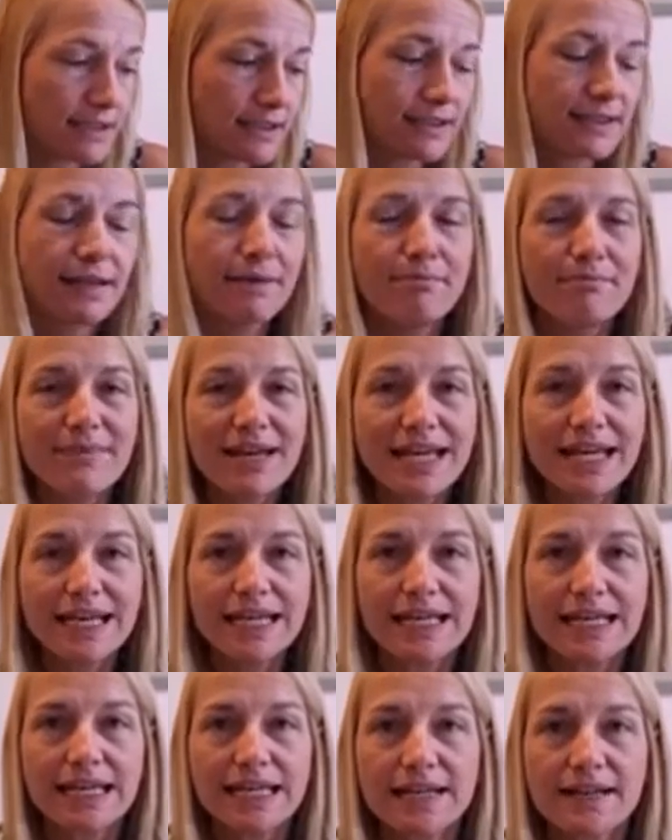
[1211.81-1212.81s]
to
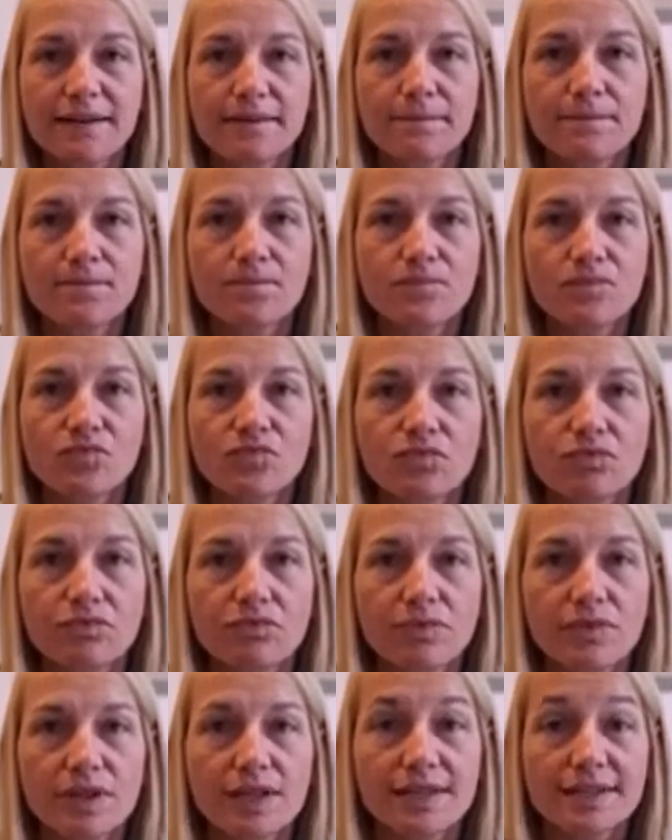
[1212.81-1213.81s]
me
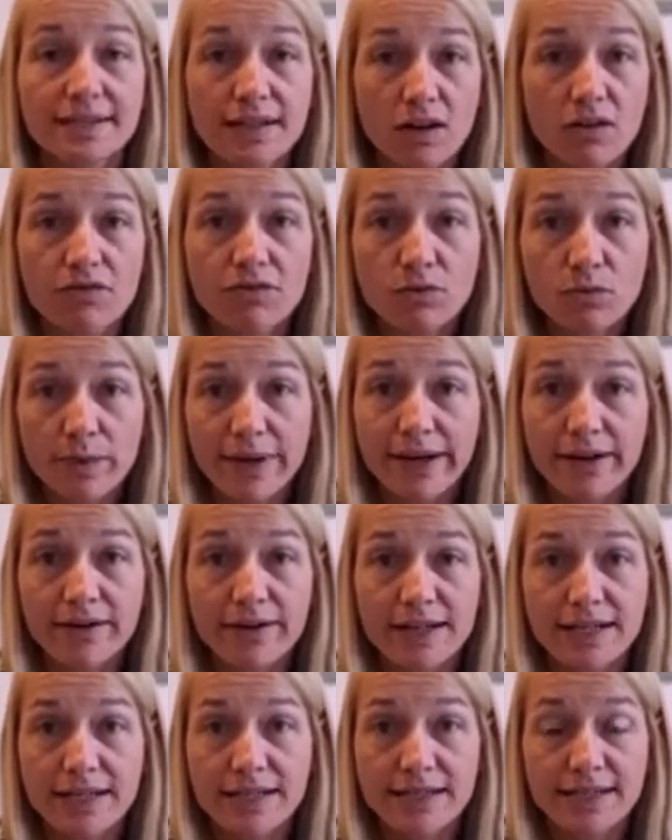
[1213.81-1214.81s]

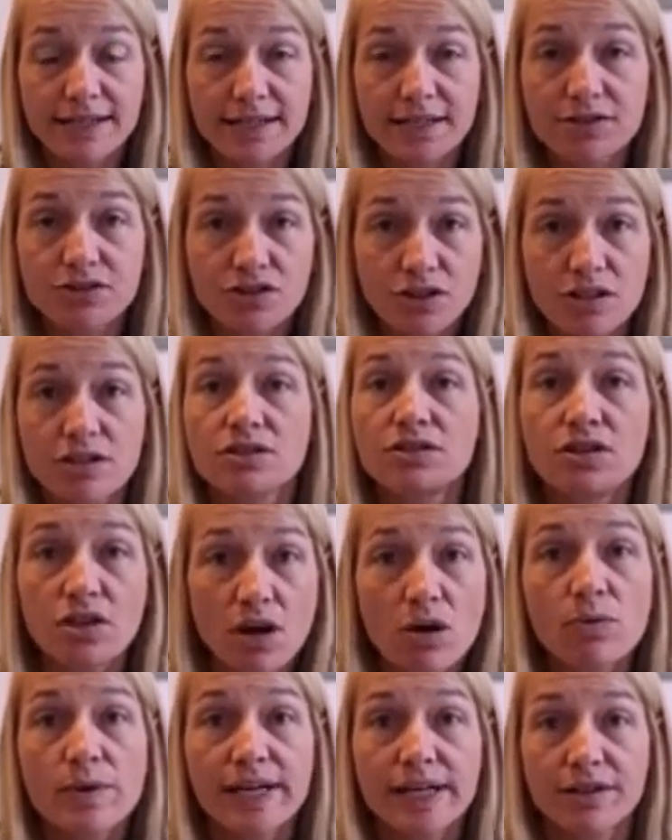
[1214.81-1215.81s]
self-awareness is just
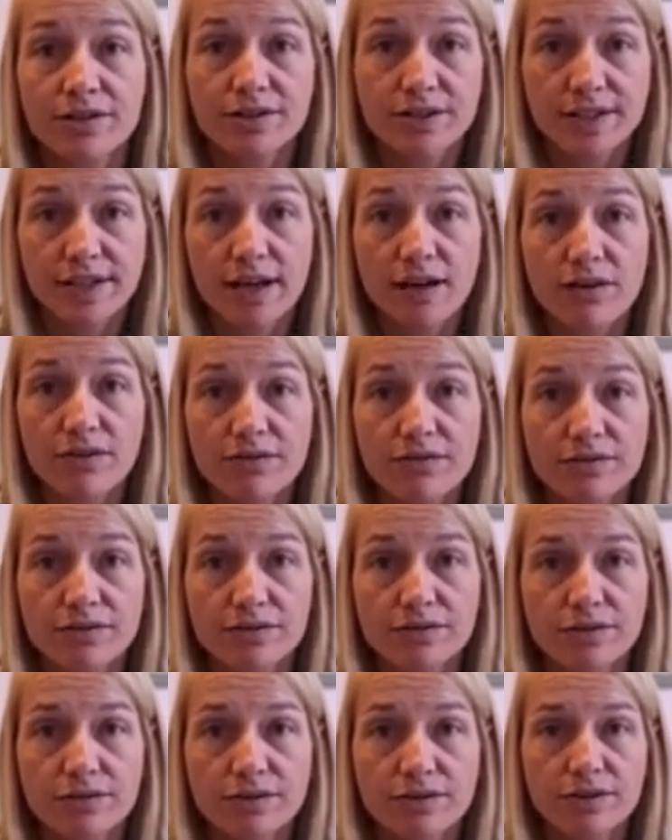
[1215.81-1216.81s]
knowing yourself
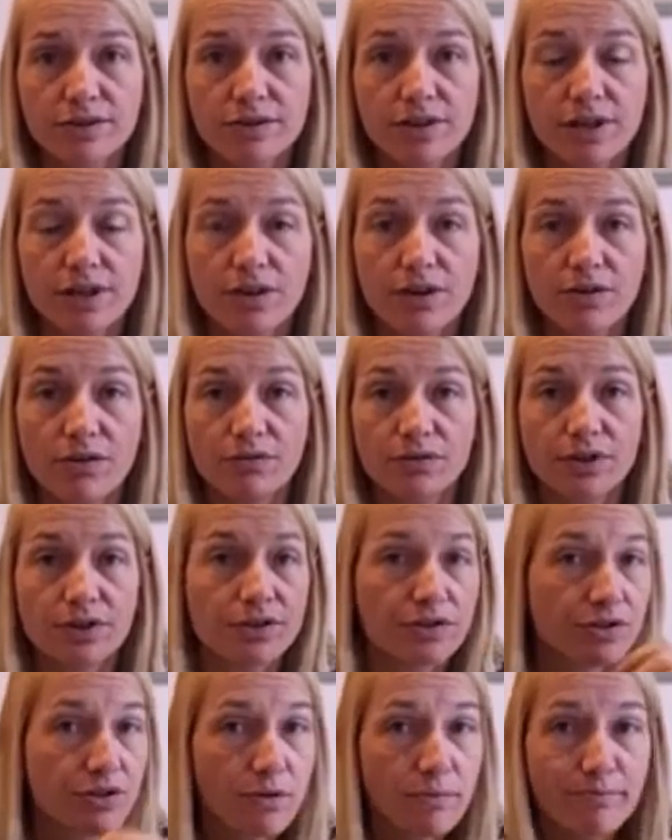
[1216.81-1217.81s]
you know
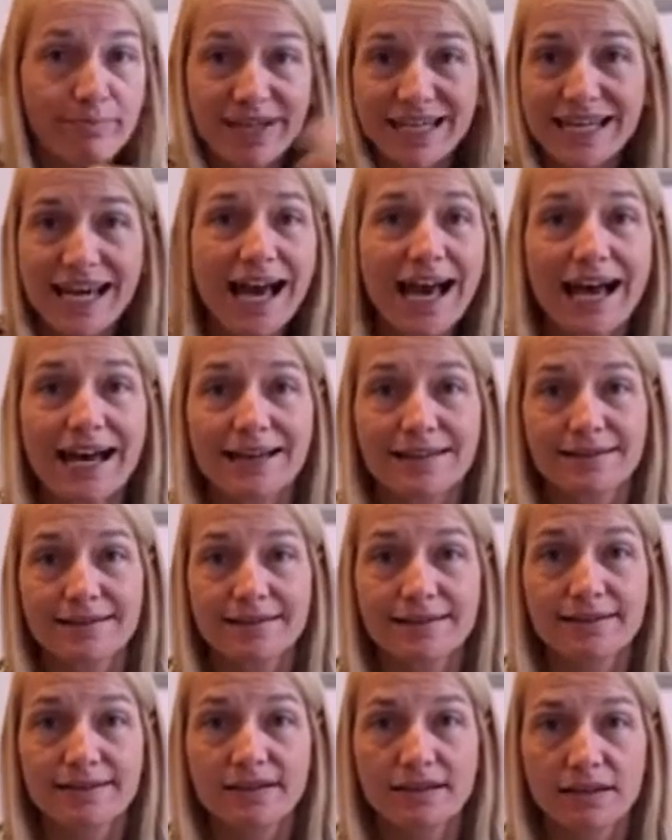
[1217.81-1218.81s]
there's no
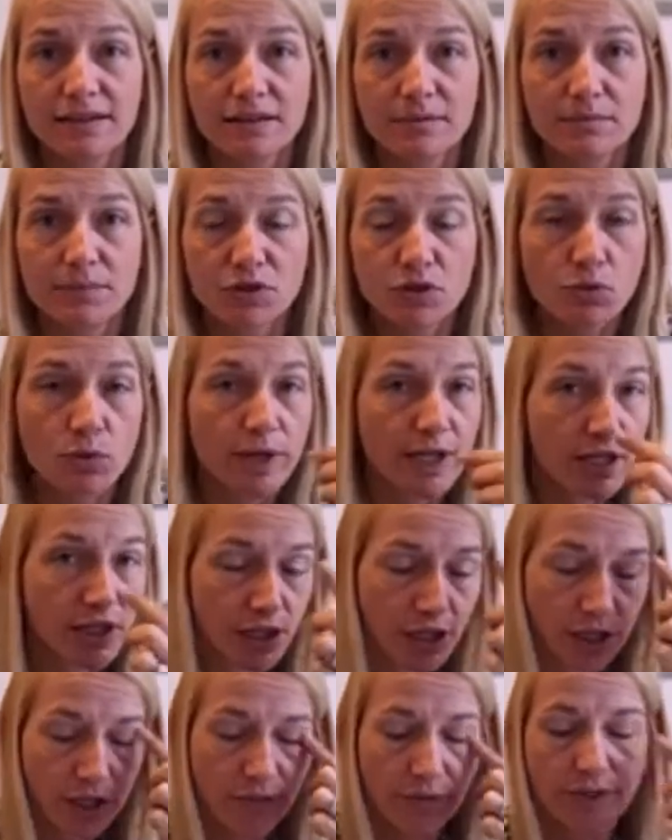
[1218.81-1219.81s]
bs between
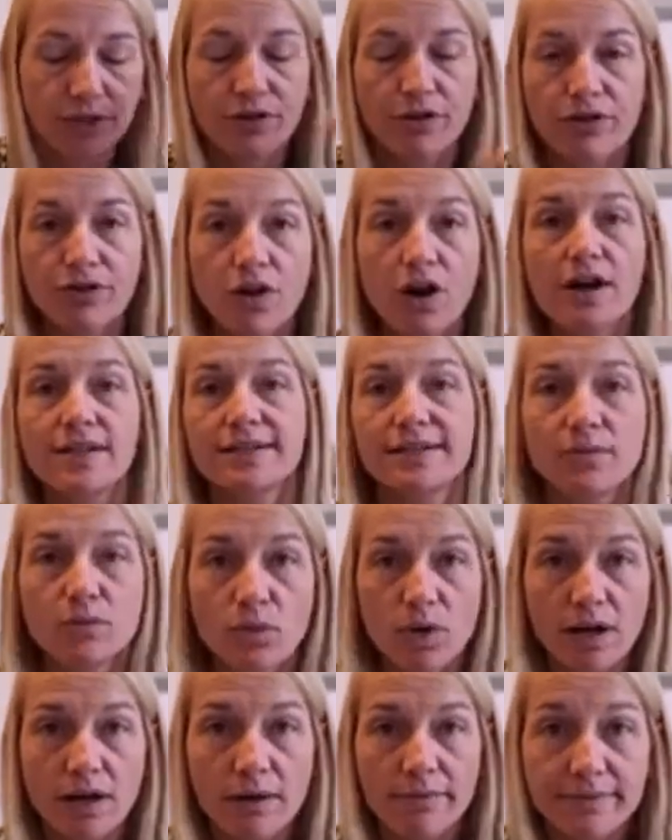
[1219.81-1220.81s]
you and your thoughts and
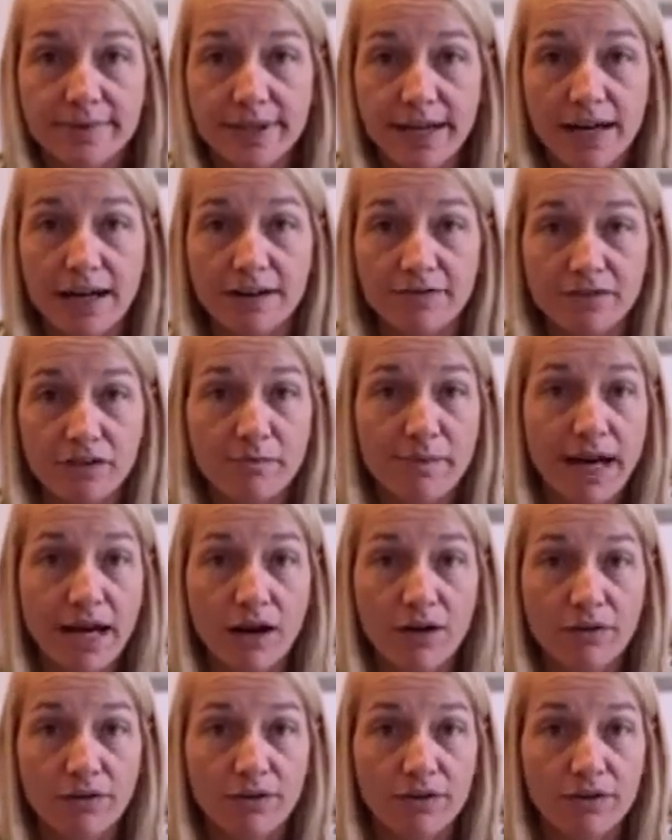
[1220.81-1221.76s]
what comes out of your mouth